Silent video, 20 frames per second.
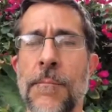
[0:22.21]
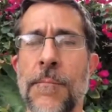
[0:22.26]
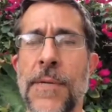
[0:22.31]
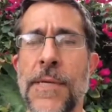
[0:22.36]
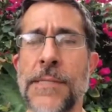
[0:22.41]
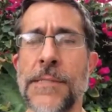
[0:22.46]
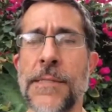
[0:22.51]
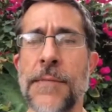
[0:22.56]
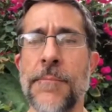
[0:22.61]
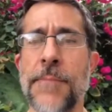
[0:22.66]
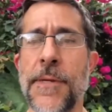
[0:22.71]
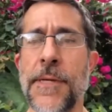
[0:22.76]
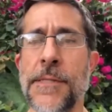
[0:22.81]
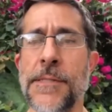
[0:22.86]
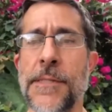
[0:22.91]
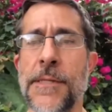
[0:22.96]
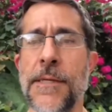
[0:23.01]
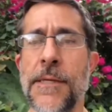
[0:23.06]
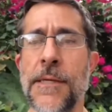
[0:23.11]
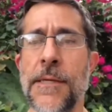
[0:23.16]

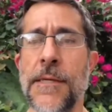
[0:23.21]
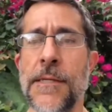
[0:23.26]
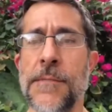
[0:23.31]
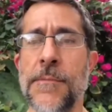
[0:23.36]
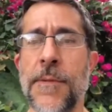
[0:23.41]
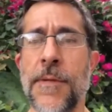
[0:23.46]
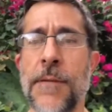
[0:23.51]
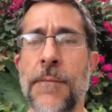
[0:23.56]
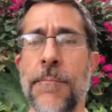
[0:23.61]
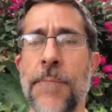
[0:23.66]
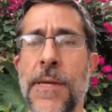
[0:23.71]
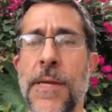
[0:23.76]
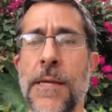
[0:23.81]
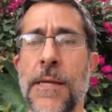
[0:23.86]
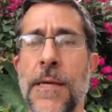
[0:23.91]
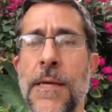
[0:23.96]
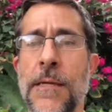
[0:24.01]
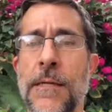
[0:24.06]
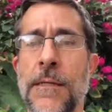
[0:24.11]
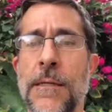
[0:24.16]
PCPC has been a
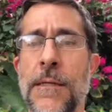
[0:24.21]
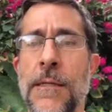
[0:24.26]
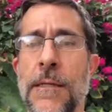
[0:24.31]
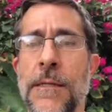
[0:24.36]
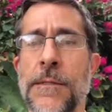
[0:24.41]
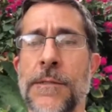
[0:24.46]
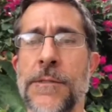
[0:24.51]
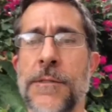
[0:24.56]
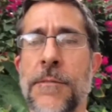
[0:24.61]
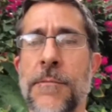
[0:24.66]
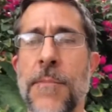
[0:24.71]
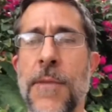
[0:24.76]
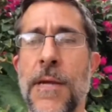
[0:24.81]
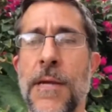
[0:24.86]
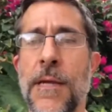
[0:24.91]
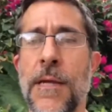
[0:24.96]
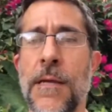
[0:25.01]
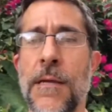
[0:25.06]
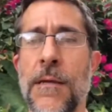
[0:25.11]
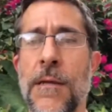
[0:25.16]
beacon to
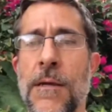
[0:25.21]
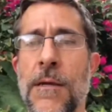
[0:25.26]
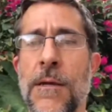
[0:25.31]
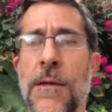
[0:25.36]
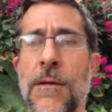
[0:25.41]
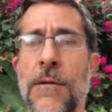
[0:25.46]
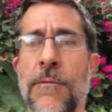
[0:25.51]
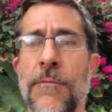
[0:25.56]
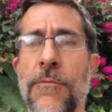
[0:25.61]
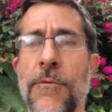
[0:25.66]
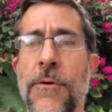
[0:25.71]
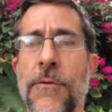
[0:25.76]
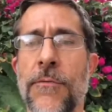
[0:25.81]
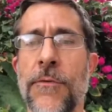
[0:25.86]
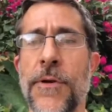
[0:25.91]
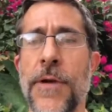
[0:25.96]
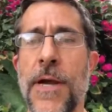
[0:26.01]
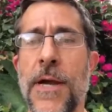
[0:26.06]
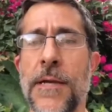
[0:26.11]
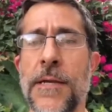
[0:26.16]
many for
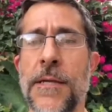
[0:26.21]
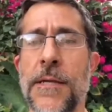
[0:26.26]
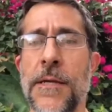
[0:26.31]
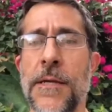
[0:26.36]
over 90